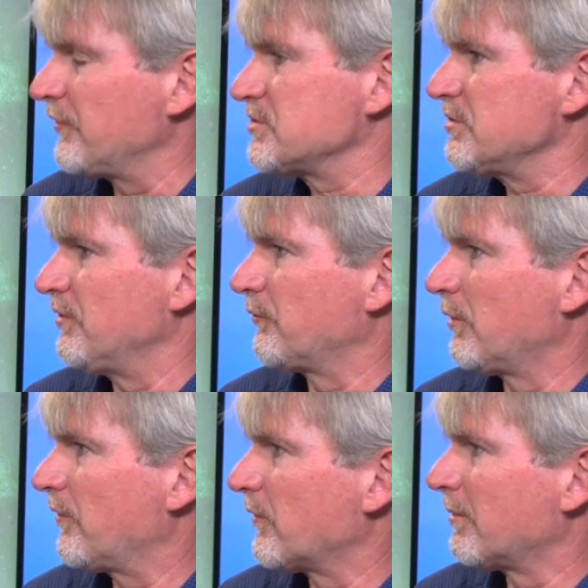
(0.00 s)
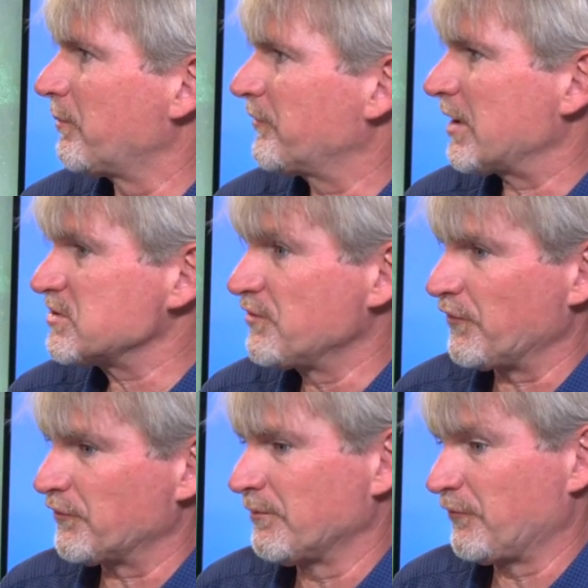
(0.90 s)
issues with thermal protection
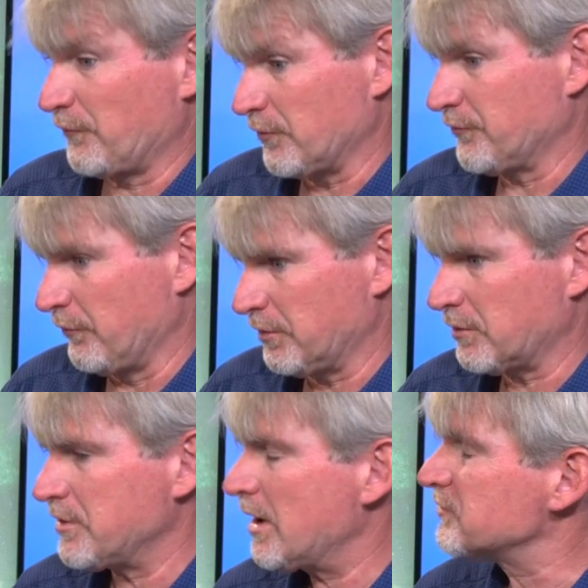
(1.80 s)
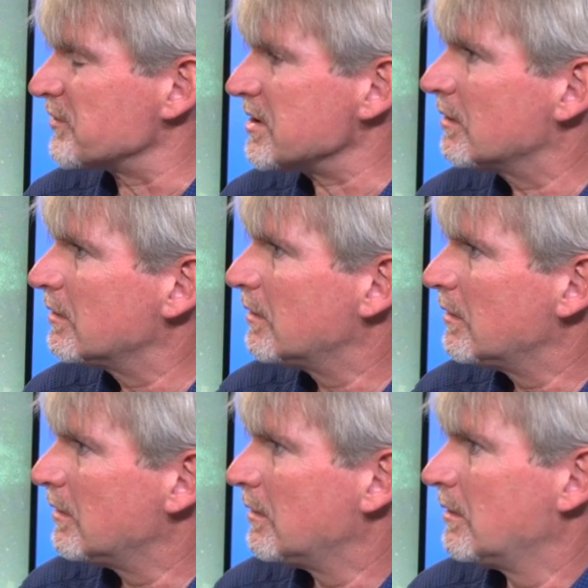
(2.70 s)
systems for doing a re-entry.
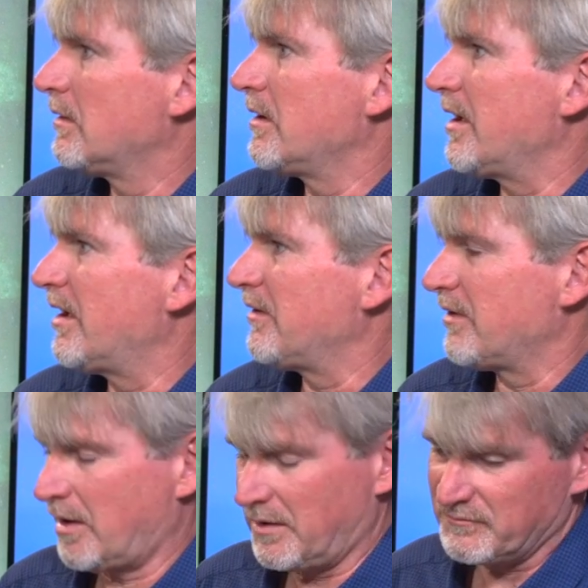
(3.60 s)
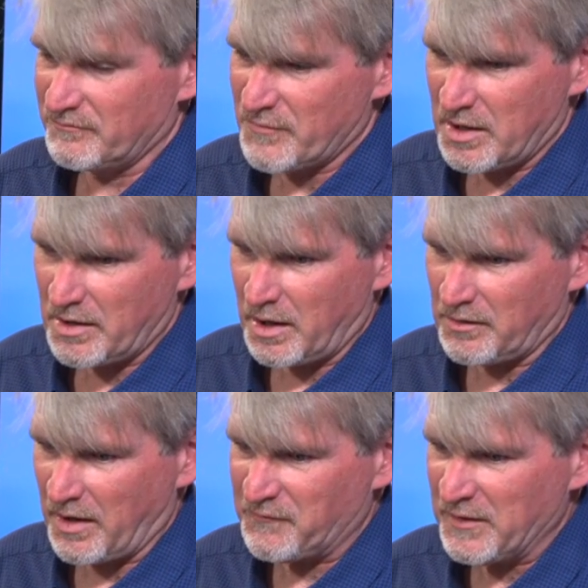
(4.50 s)
And, uh, and
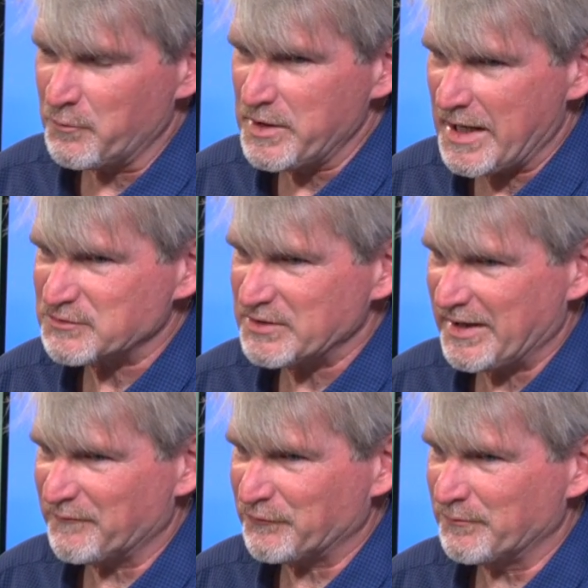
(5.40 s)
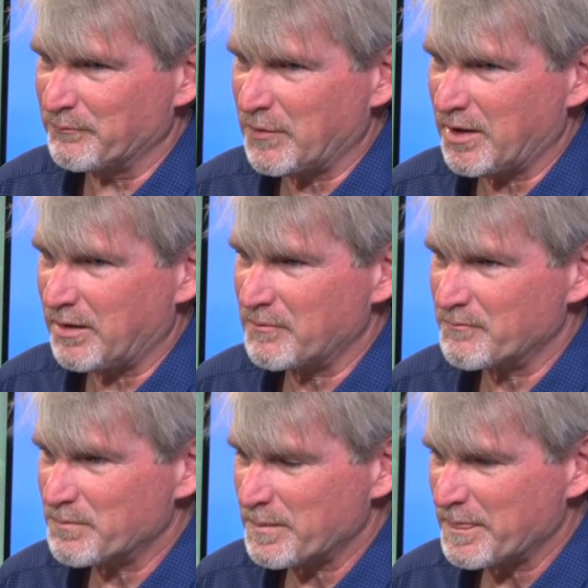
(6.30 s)
uh, I think we actually have some... Uh,
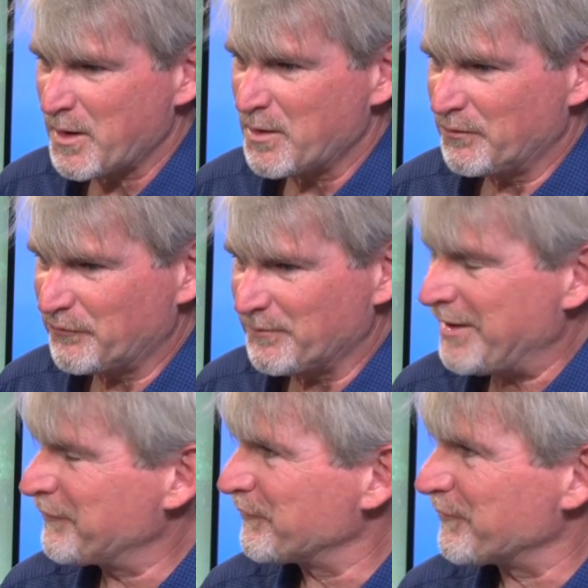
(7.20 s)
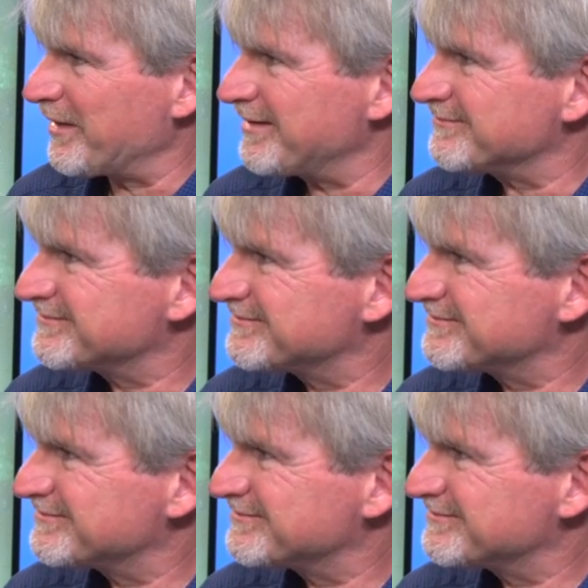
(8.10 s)
some answers for that.